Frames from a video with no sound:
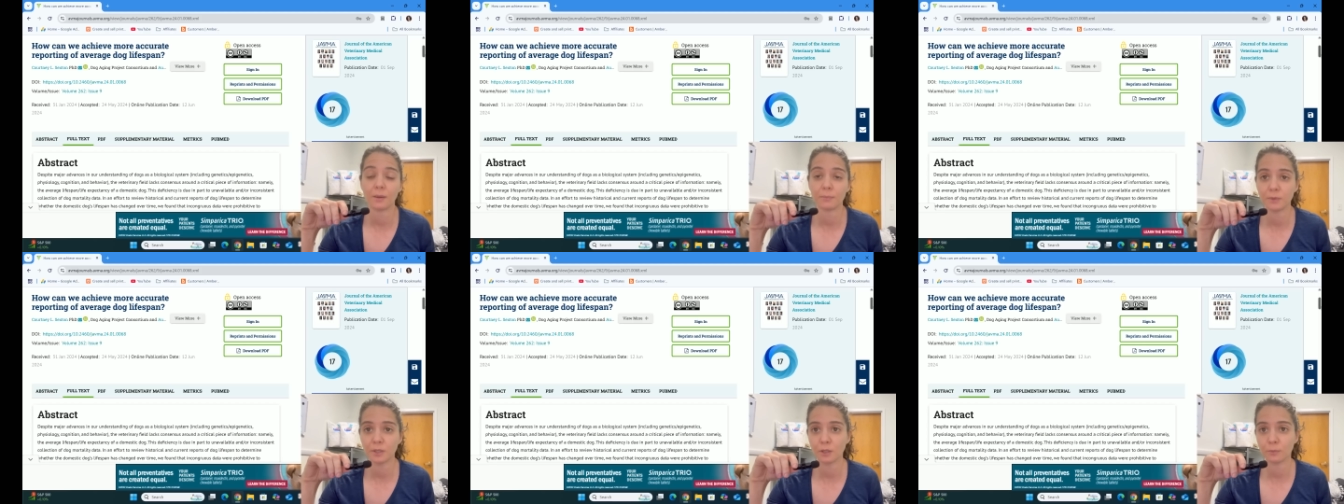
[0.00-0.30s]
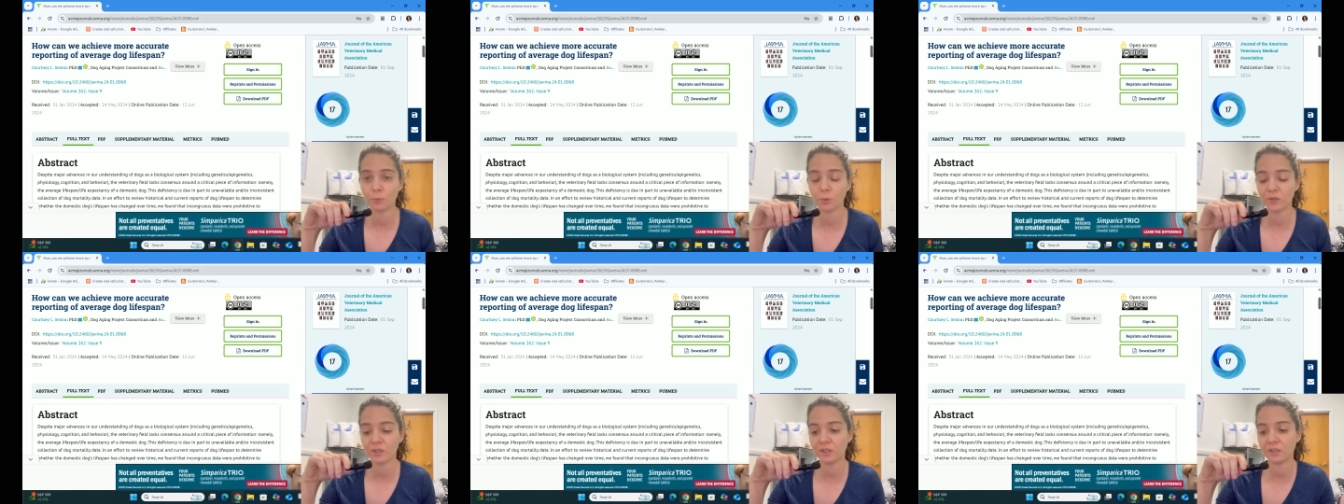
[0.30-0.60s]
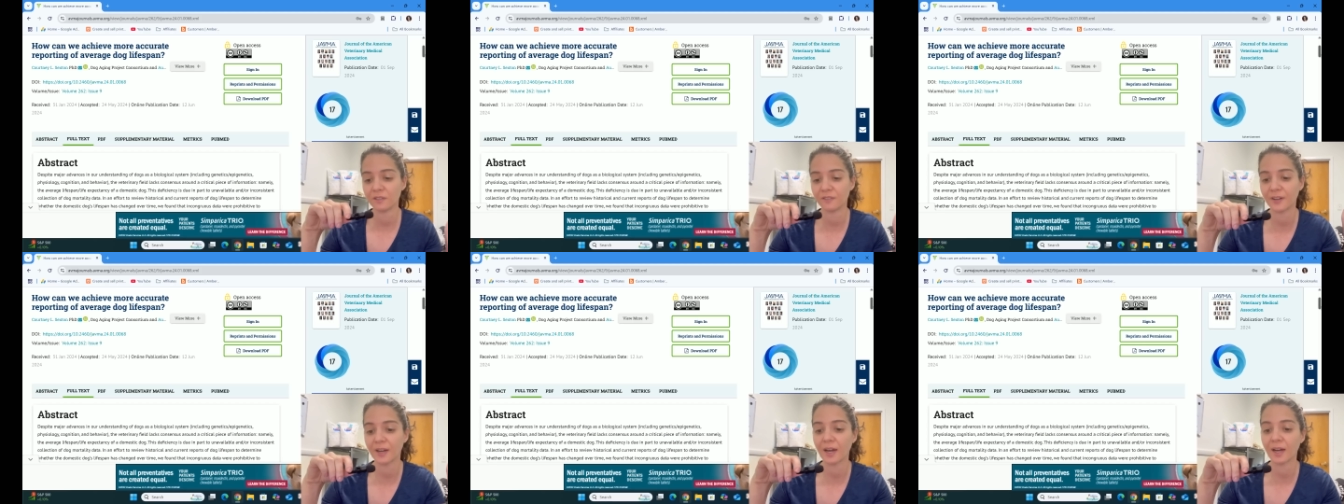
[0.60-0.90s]
um, you know,
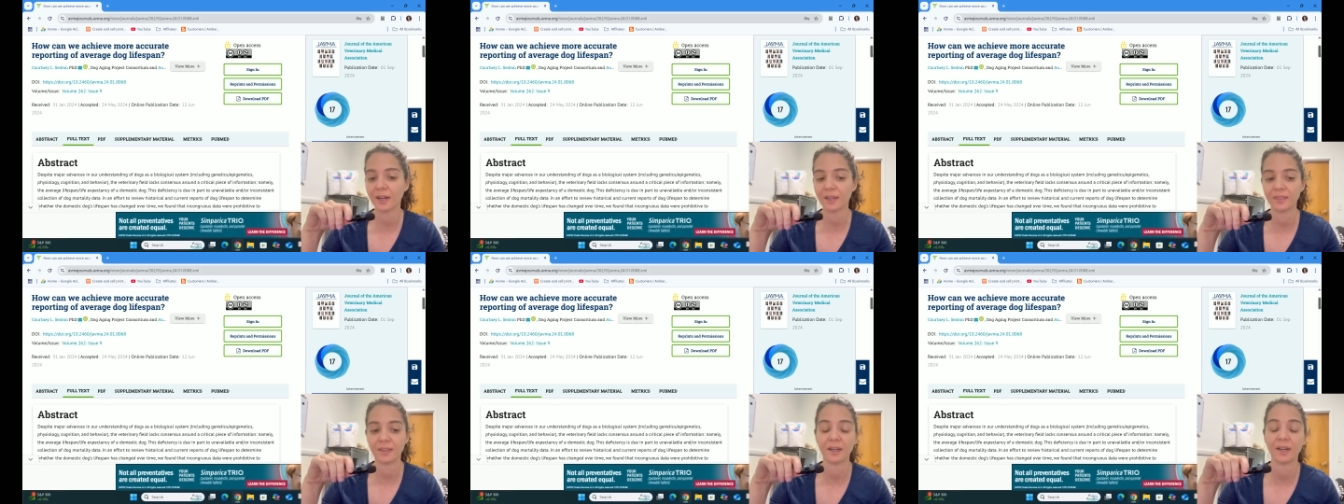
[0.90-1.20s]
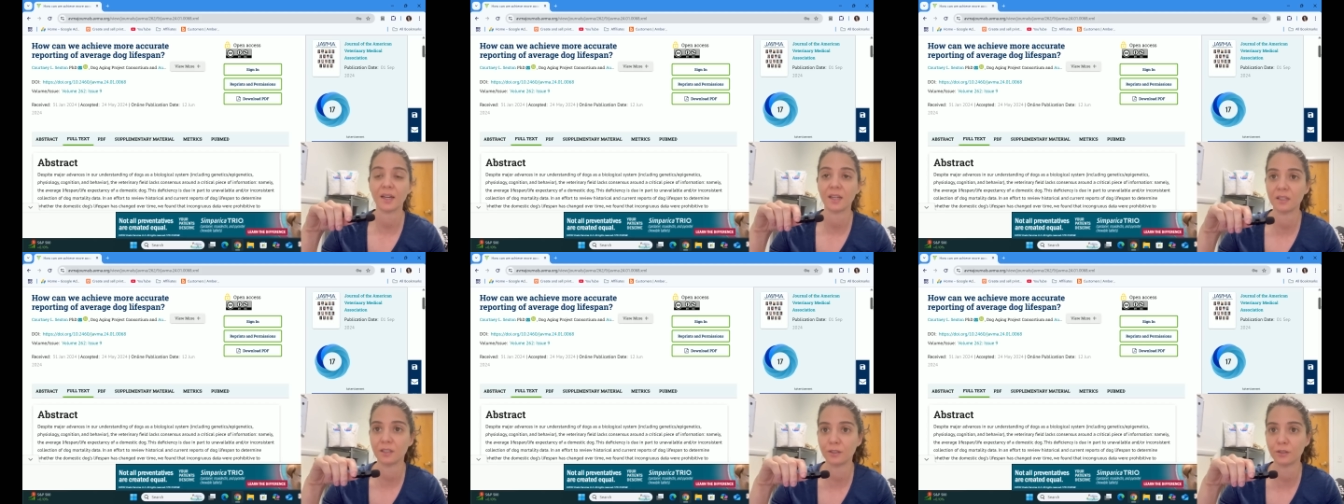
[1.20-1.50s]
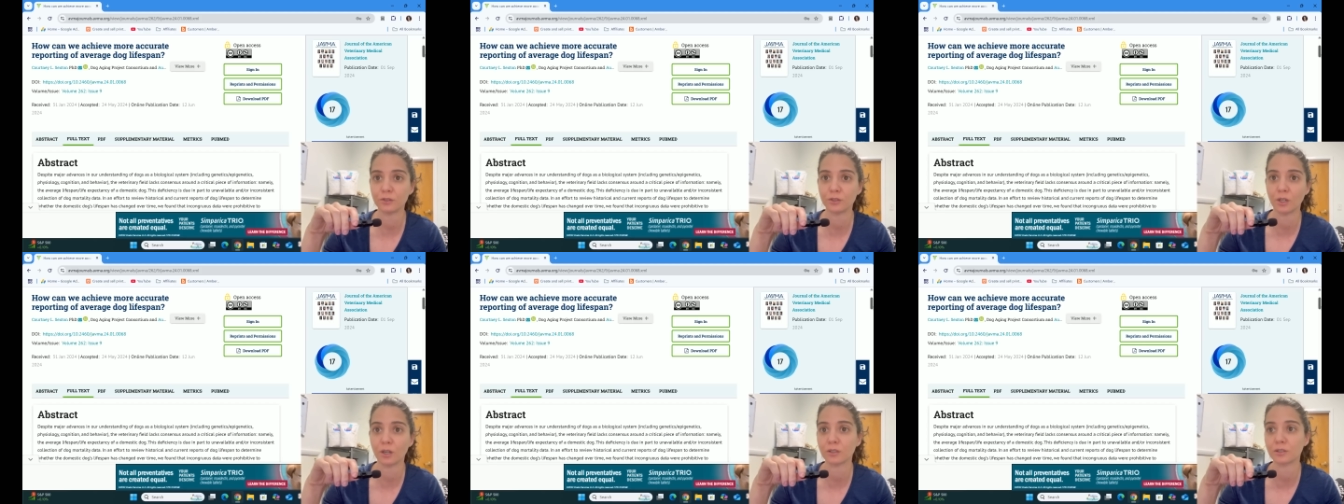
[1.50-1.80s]
pointing to the fact that,
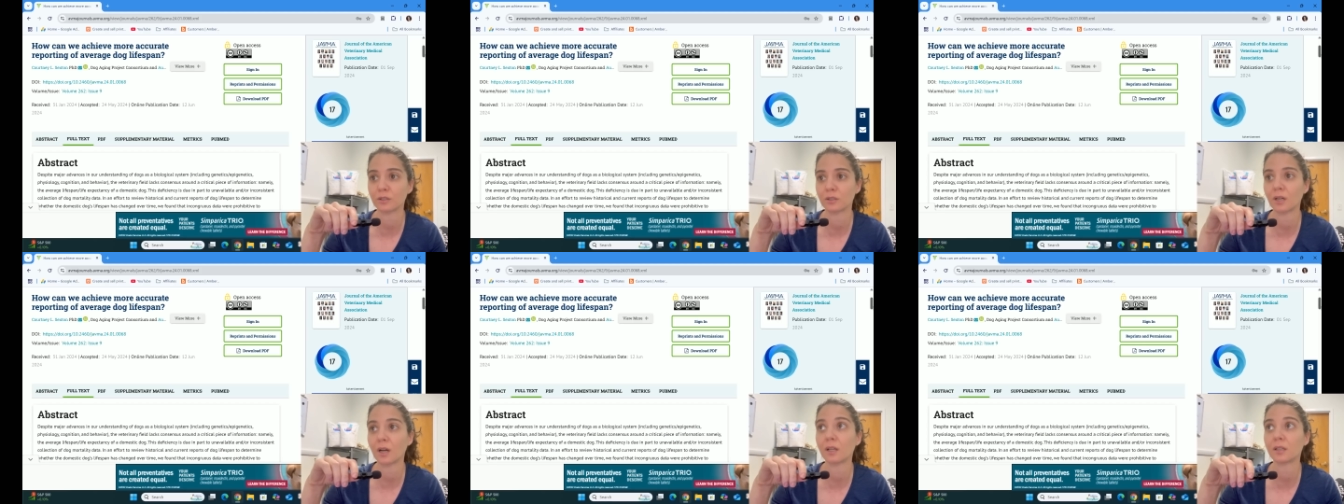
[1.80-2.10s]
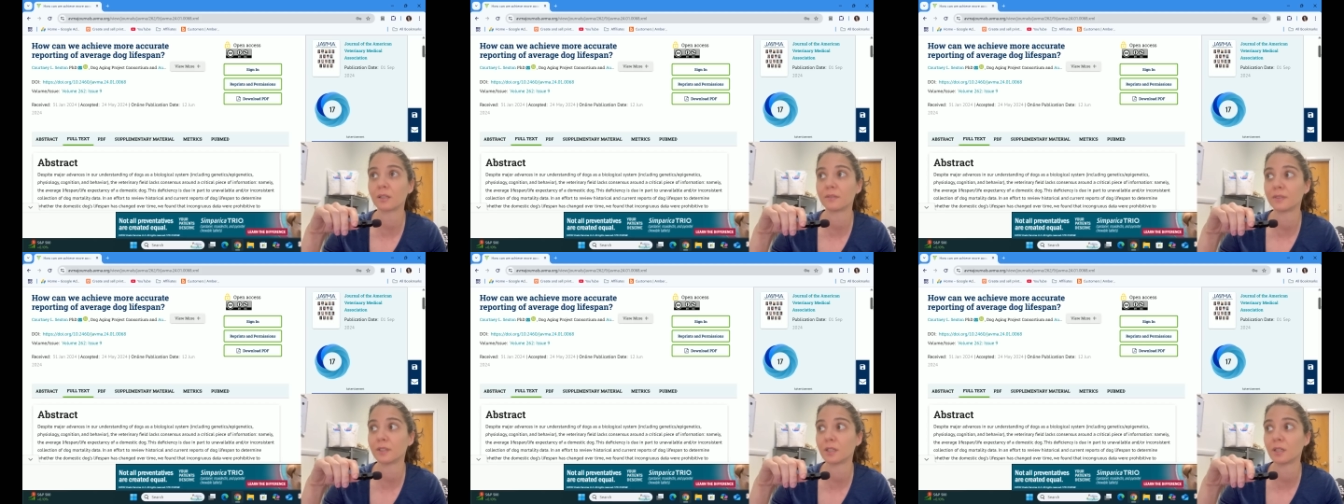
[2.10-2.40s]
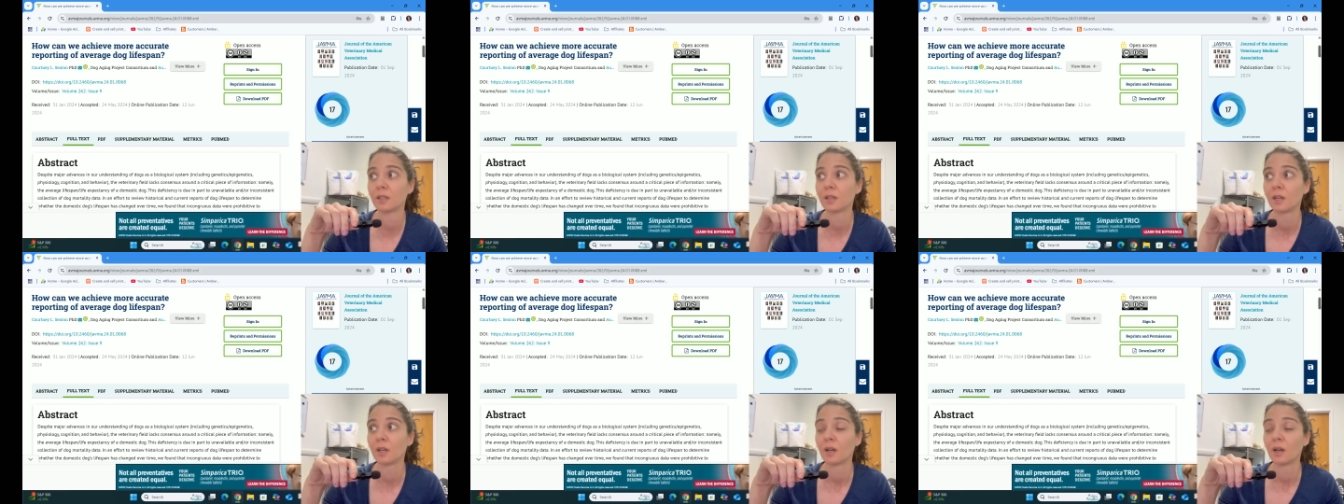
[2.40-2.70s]
you know, dogs are not
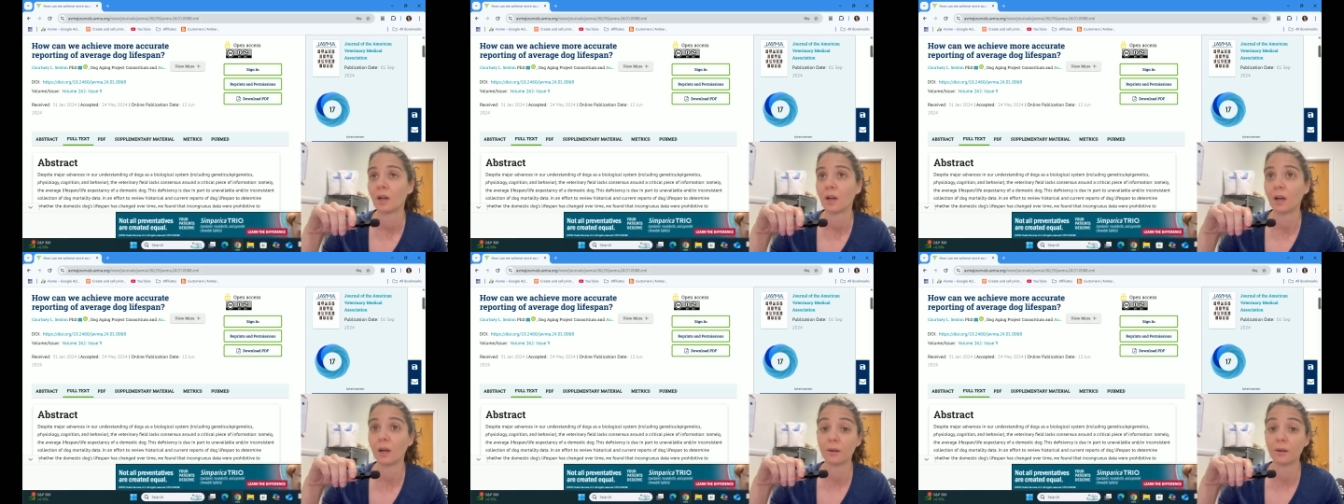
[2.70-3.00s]
living,